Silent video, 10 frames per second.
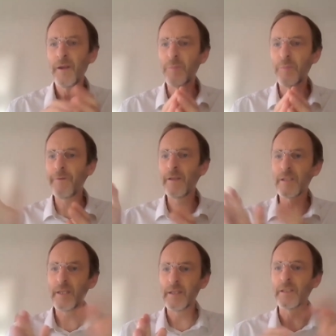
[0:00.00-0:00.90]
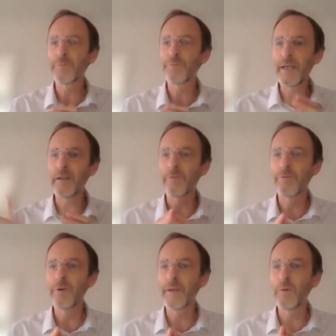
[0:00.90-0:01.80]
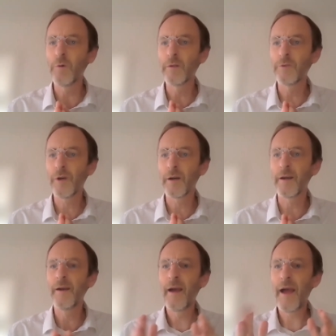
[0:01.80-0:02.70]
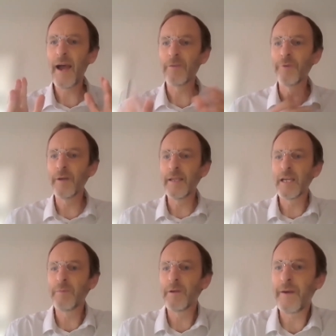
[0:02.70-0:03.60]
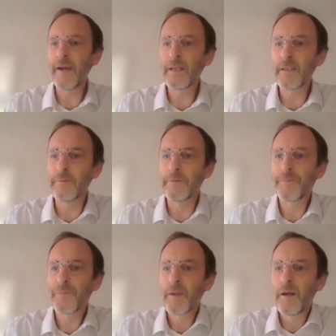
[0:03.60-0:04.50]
that prevents the illness breaking through any one drug and really can be effective.